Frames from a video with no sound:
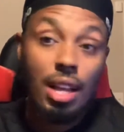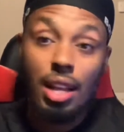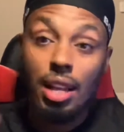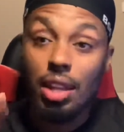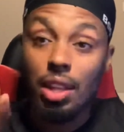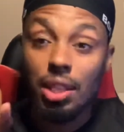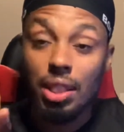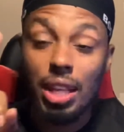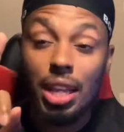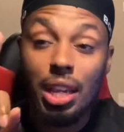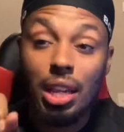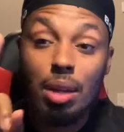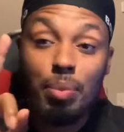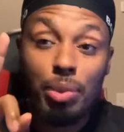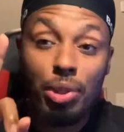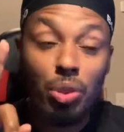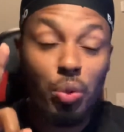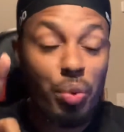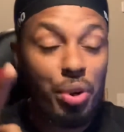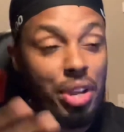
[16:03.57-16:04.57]
Thing number
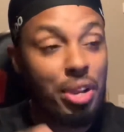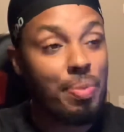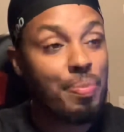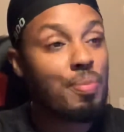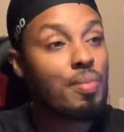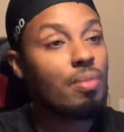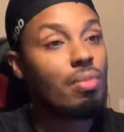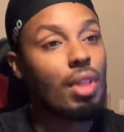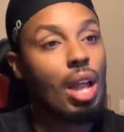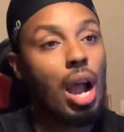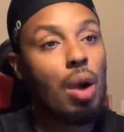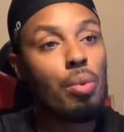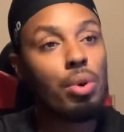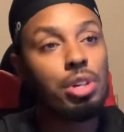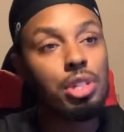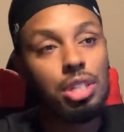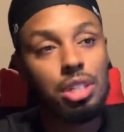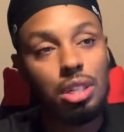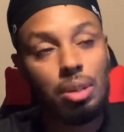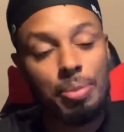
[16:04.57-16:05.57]
3, I
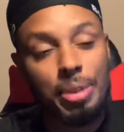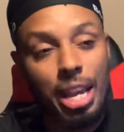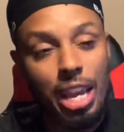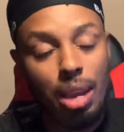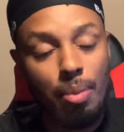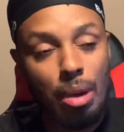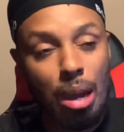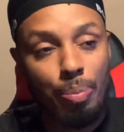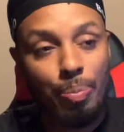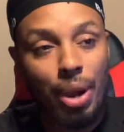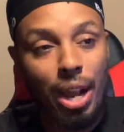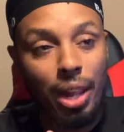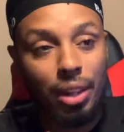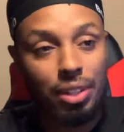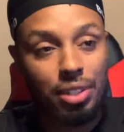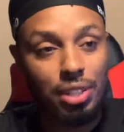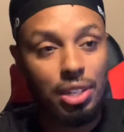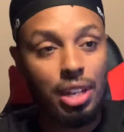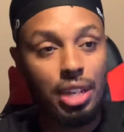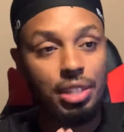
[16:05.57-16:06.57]
wanted to obtain my
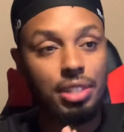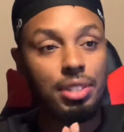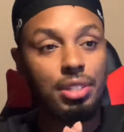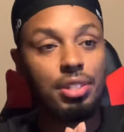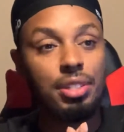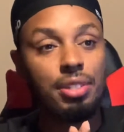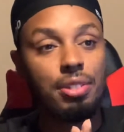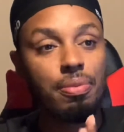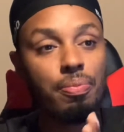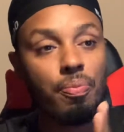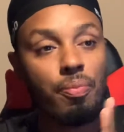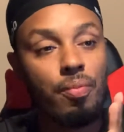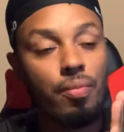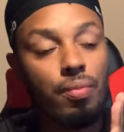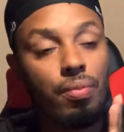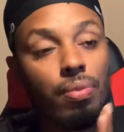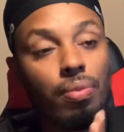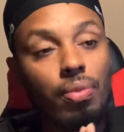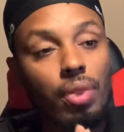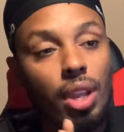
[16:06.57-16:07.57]
pilot's license.
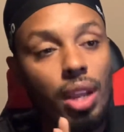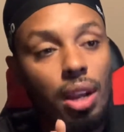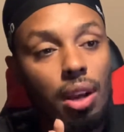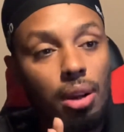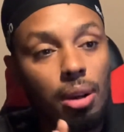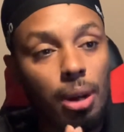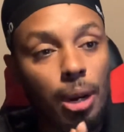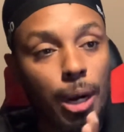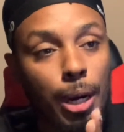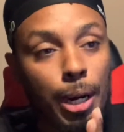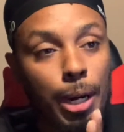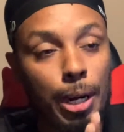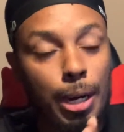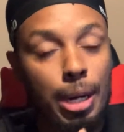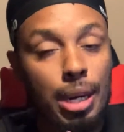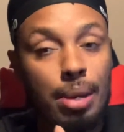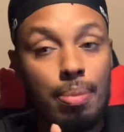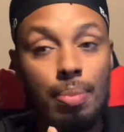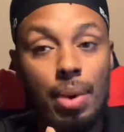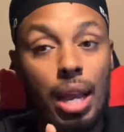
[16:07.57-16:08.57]

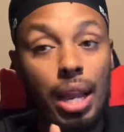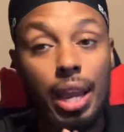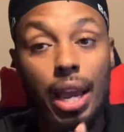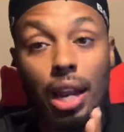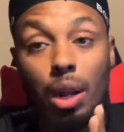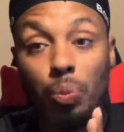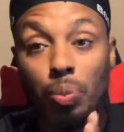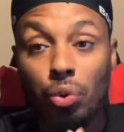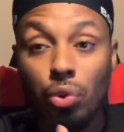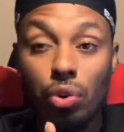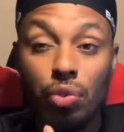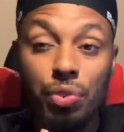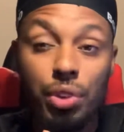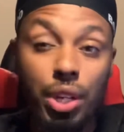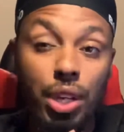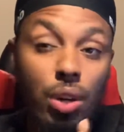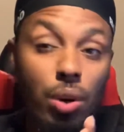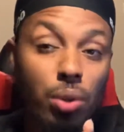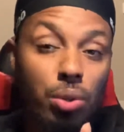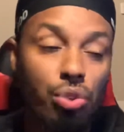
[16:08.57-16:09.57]
I got approved to
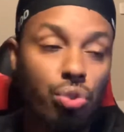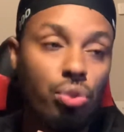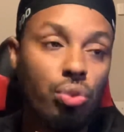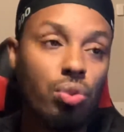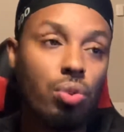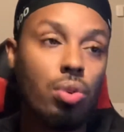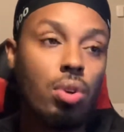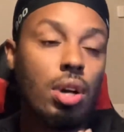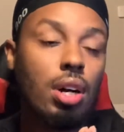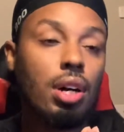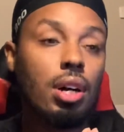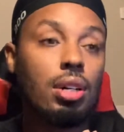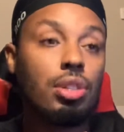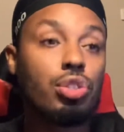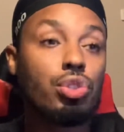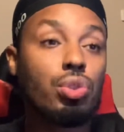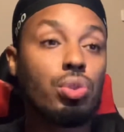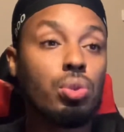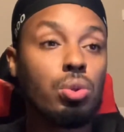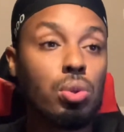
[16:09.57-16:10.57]
go to
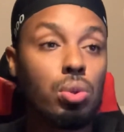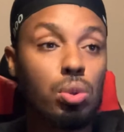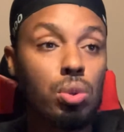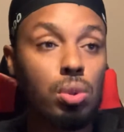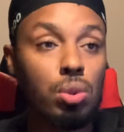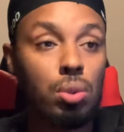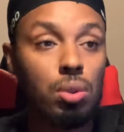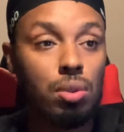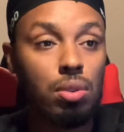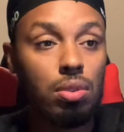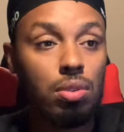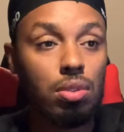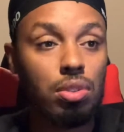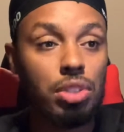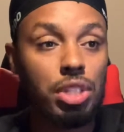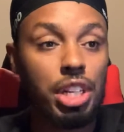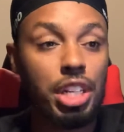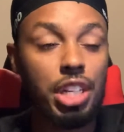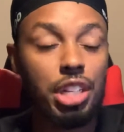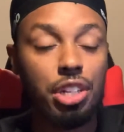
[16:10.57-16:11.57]
school
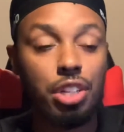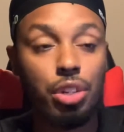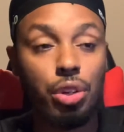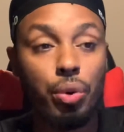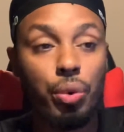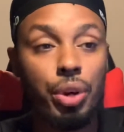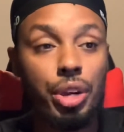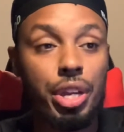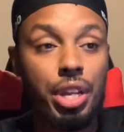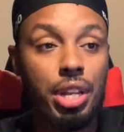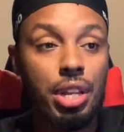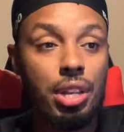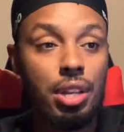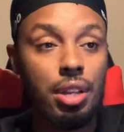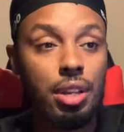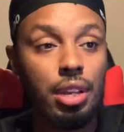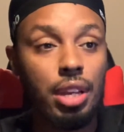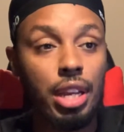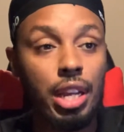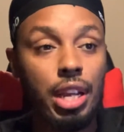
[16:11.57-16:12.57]
to get a degree
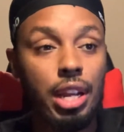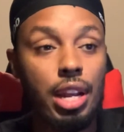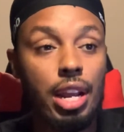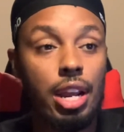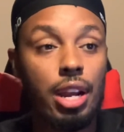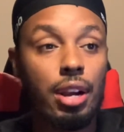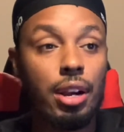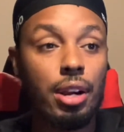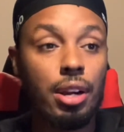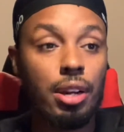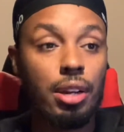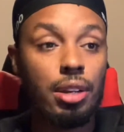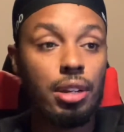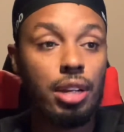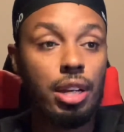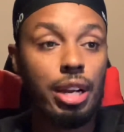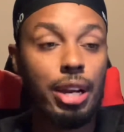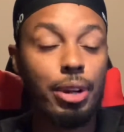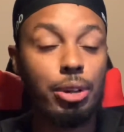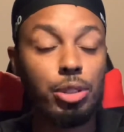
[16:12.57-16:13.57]
in
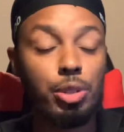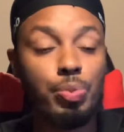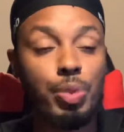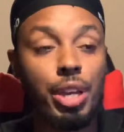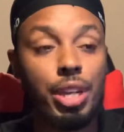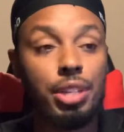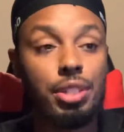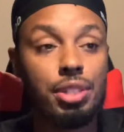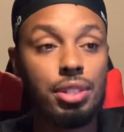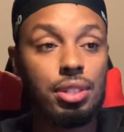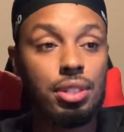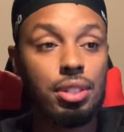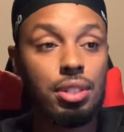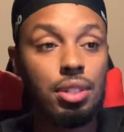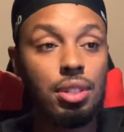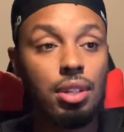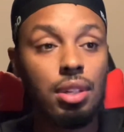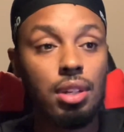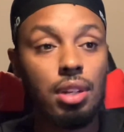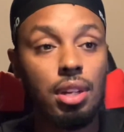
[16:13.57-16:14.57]
aerospace
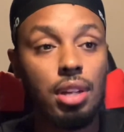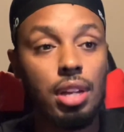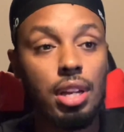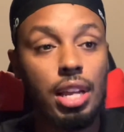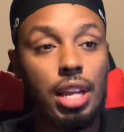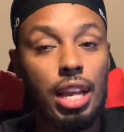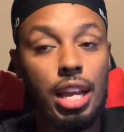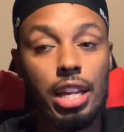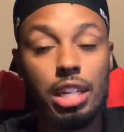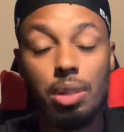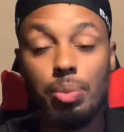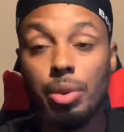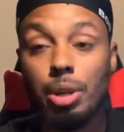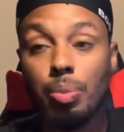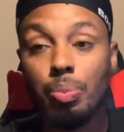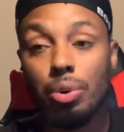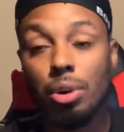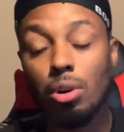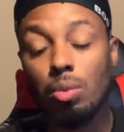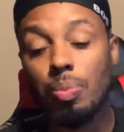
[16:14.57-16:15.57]
and to be a
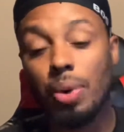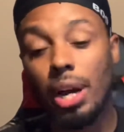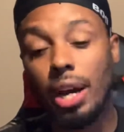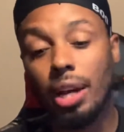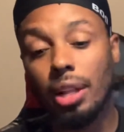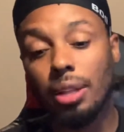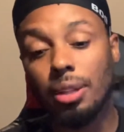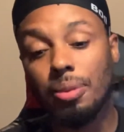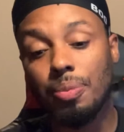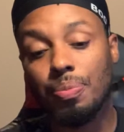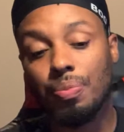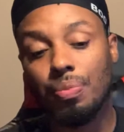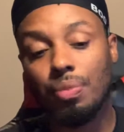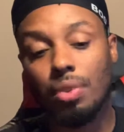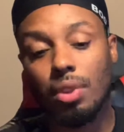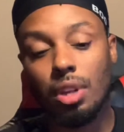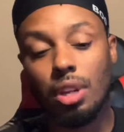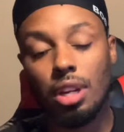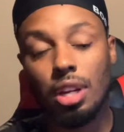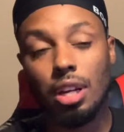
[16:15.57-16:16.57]
pro pilot.
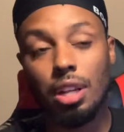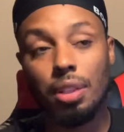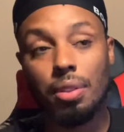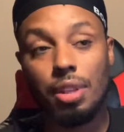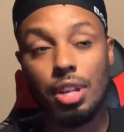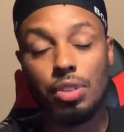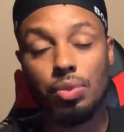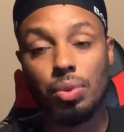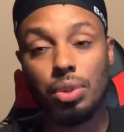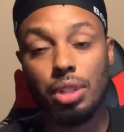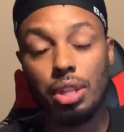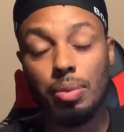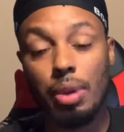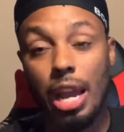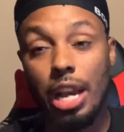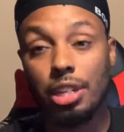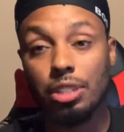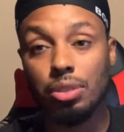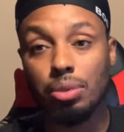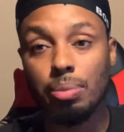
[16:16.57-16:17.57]
That's what the
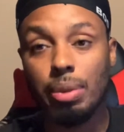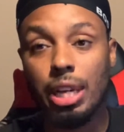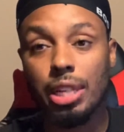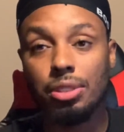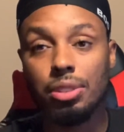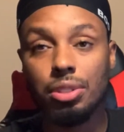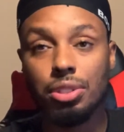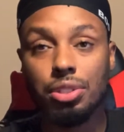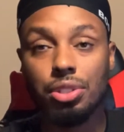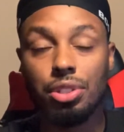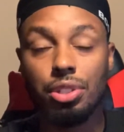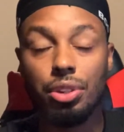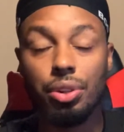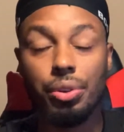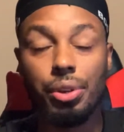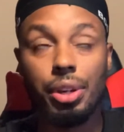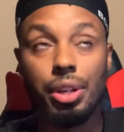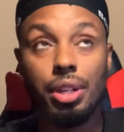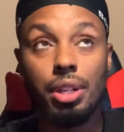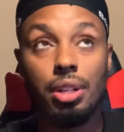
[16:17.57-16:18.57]
actual bachelor's
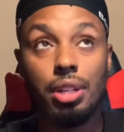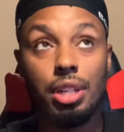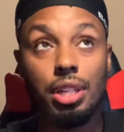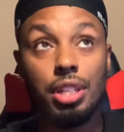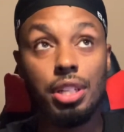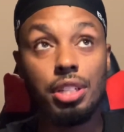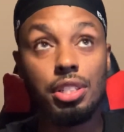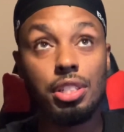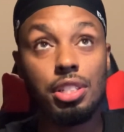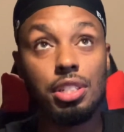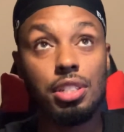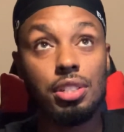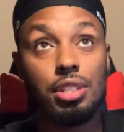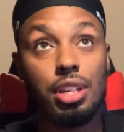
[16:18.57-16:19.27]
degree is